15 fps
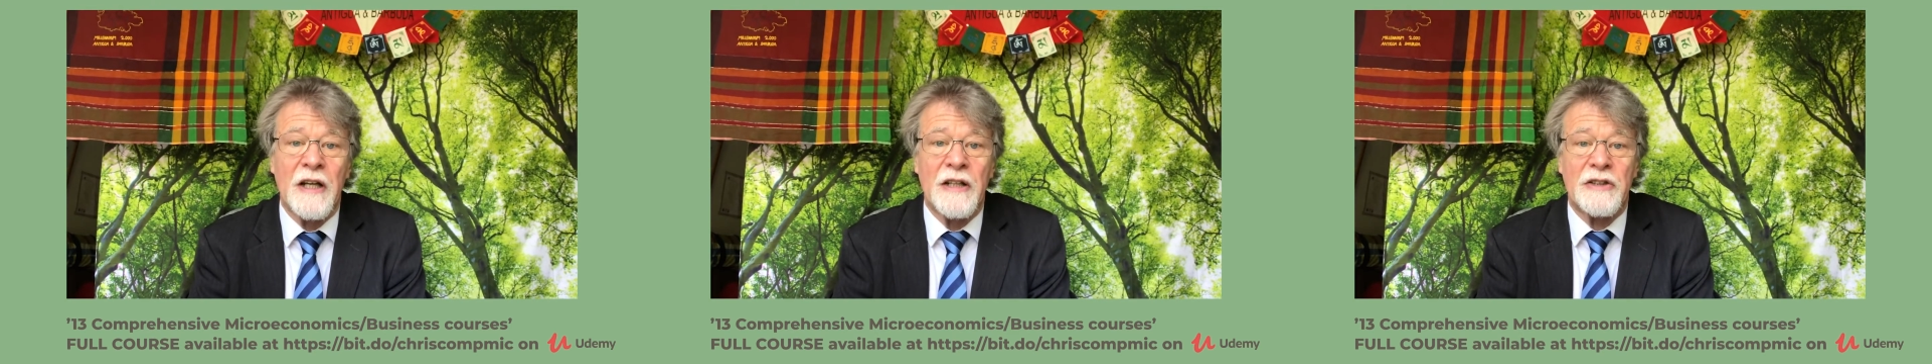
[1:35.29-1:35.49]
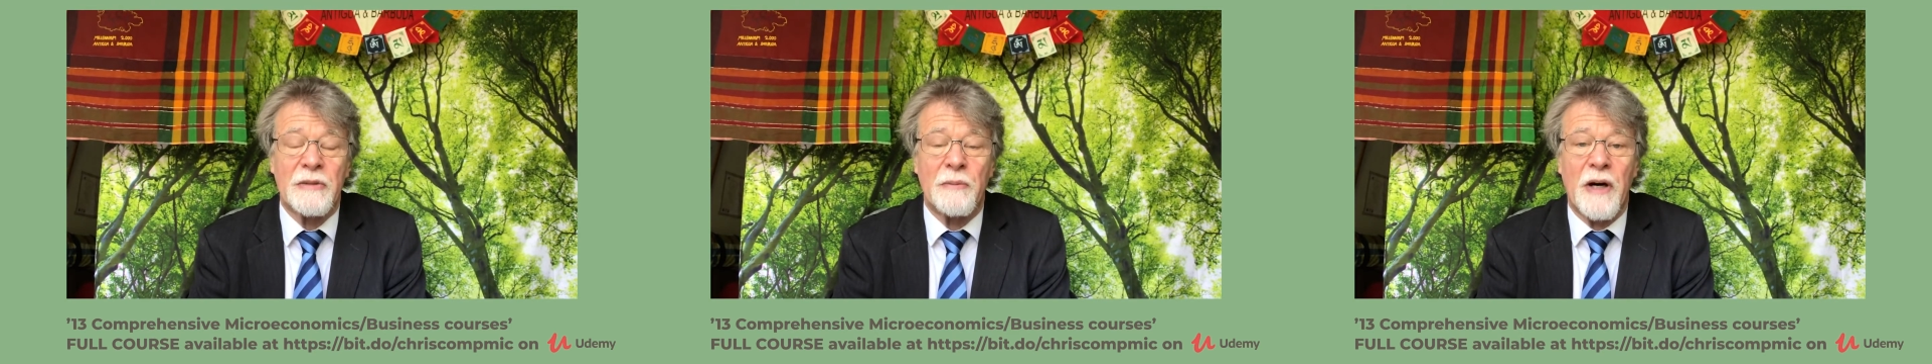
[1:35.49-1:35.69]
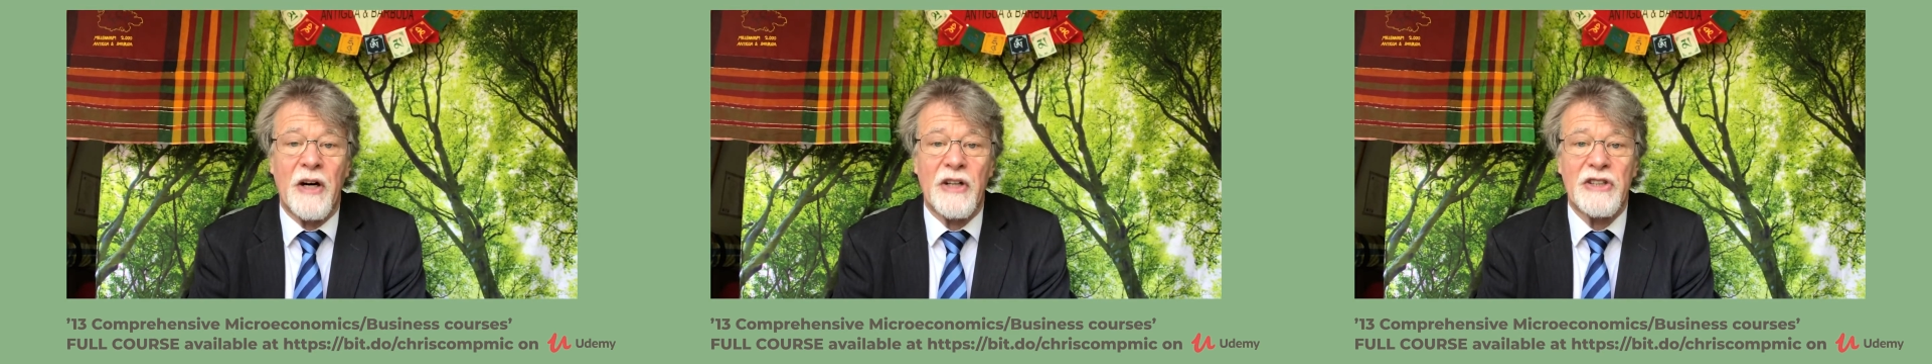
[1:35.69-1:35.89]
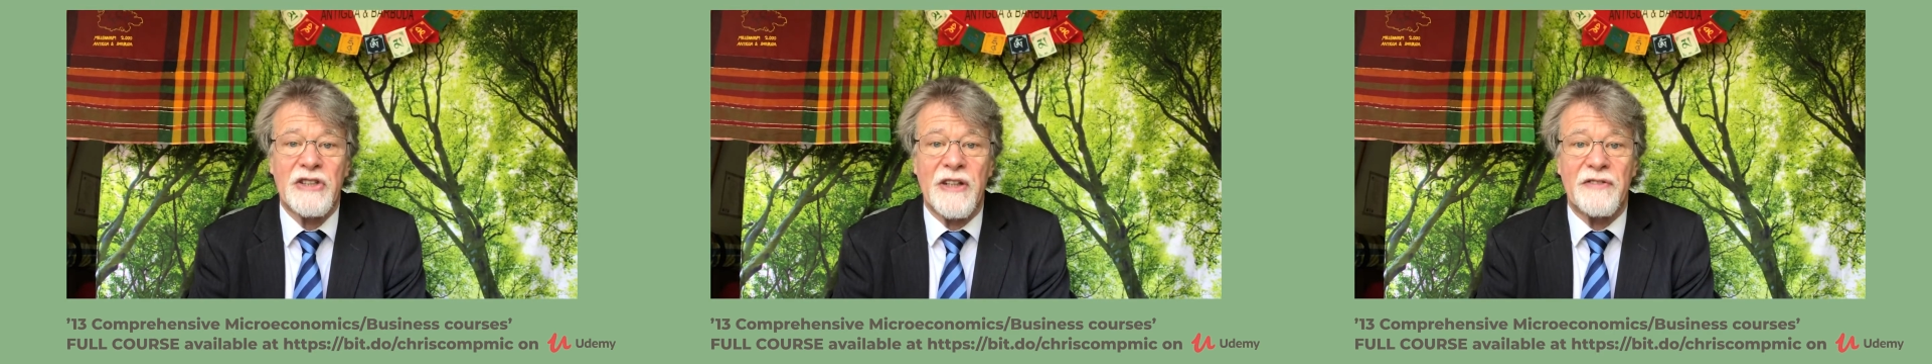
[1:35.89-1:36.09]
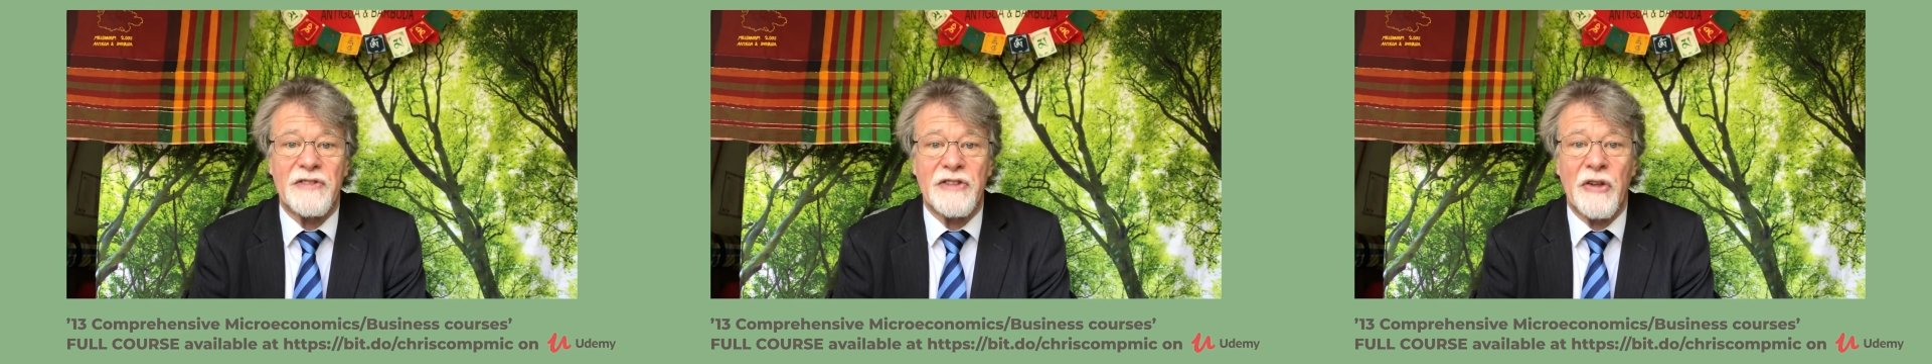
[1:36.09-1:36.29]
Demand
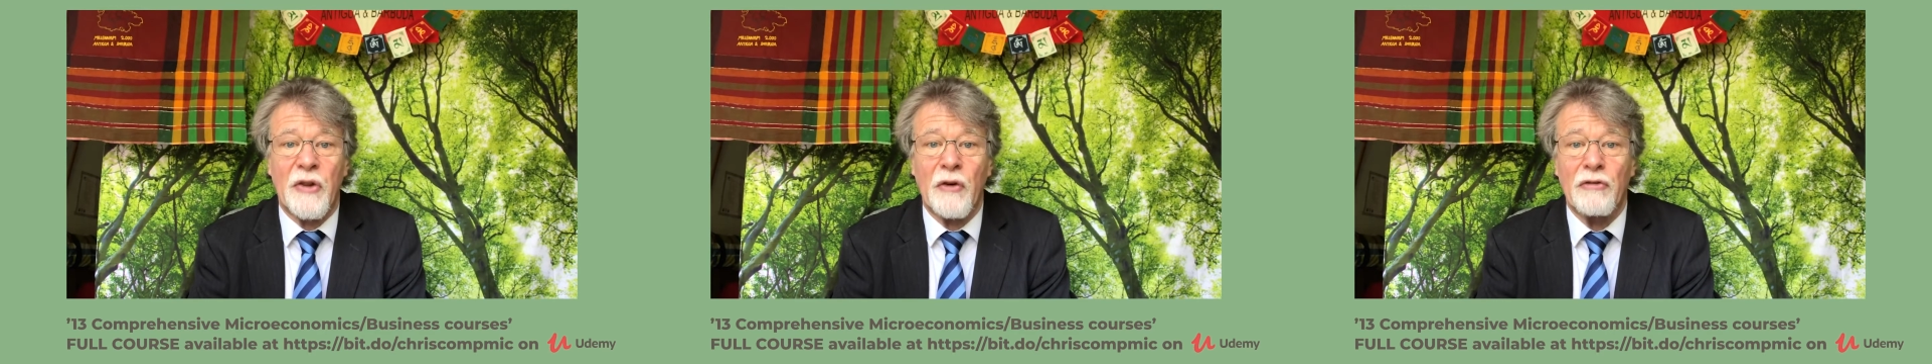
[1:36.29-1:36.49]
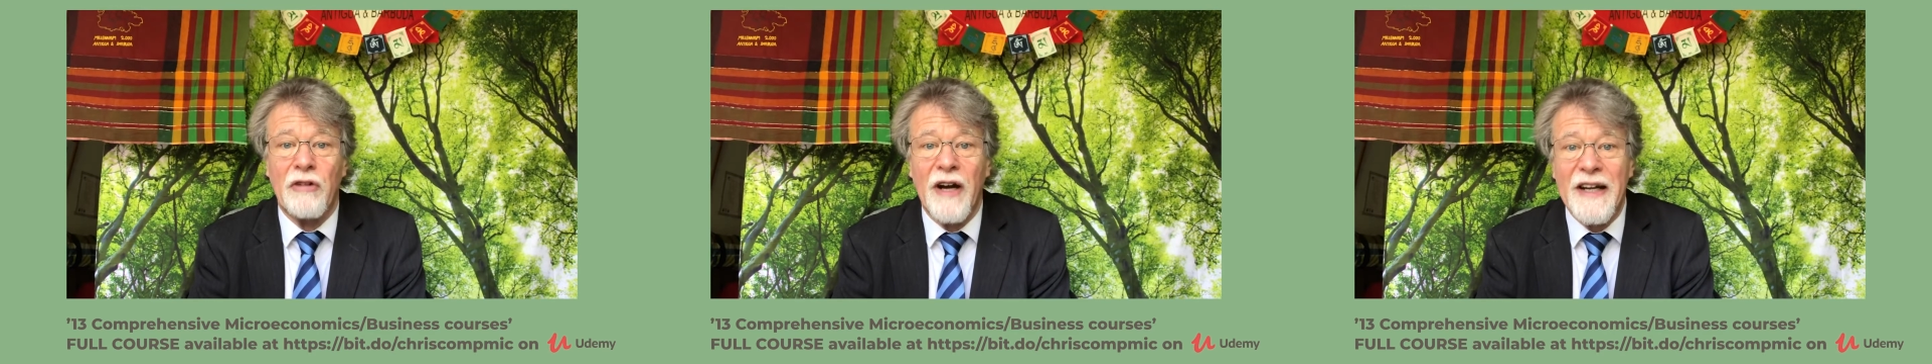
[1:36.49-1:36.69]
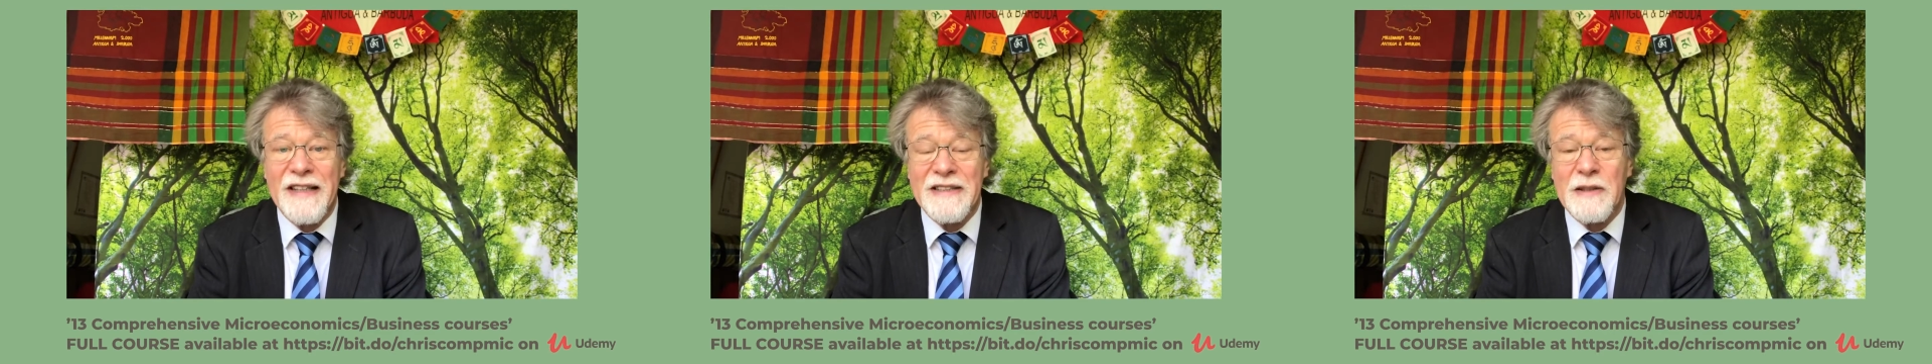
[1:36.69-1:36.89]
shifts to the right,